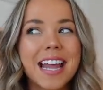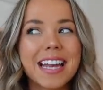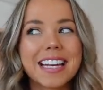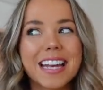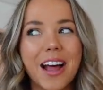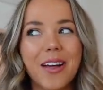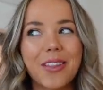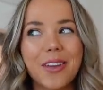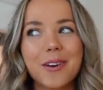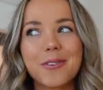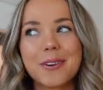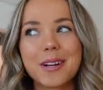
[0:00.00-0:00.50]

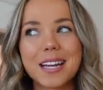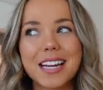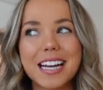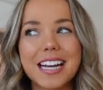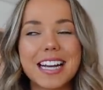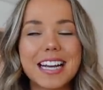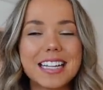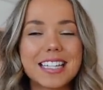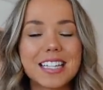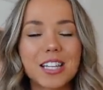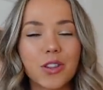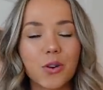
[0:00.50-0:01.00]
now that we're
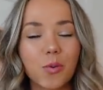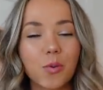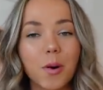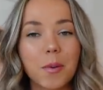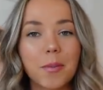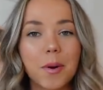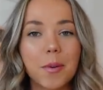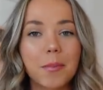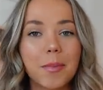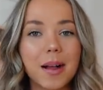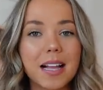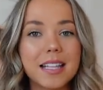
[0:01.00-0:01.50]
getting into the
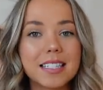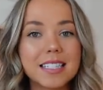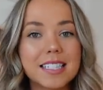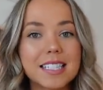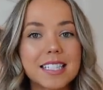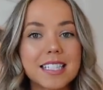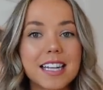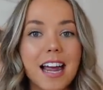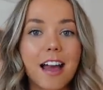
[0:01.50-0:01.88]
warmer months,